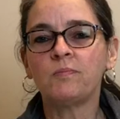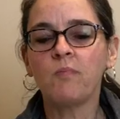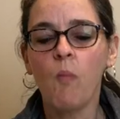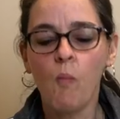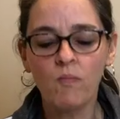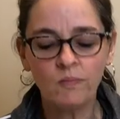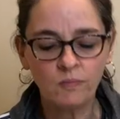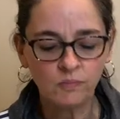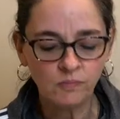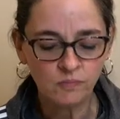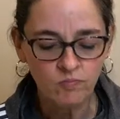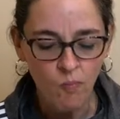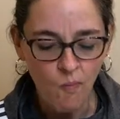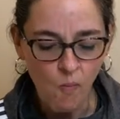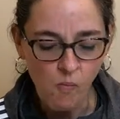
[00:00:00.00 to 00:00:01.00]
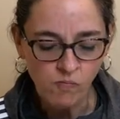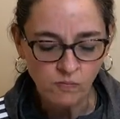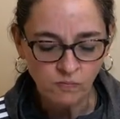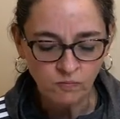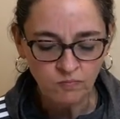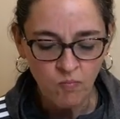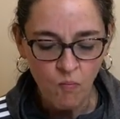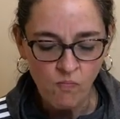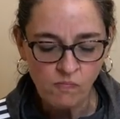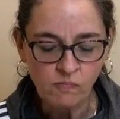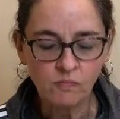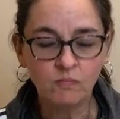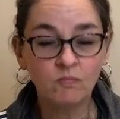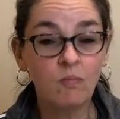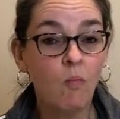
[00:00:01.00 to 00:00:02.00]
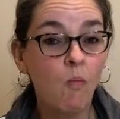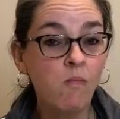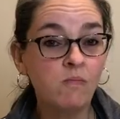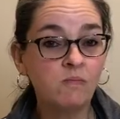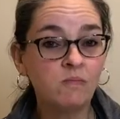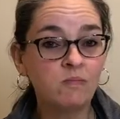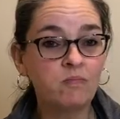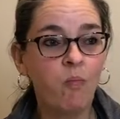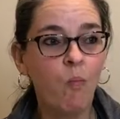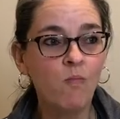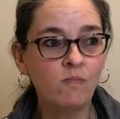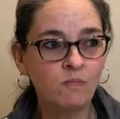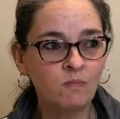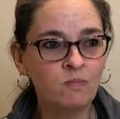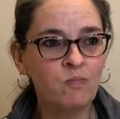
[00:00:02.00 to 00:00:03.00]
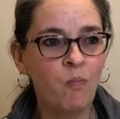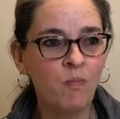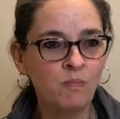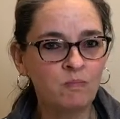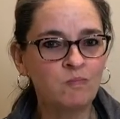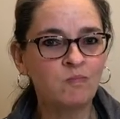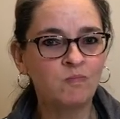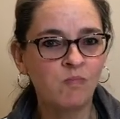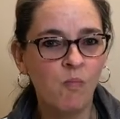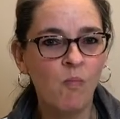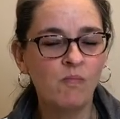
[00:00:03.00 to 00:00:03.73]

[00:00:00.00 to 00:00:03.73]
No one is speaking in this clip.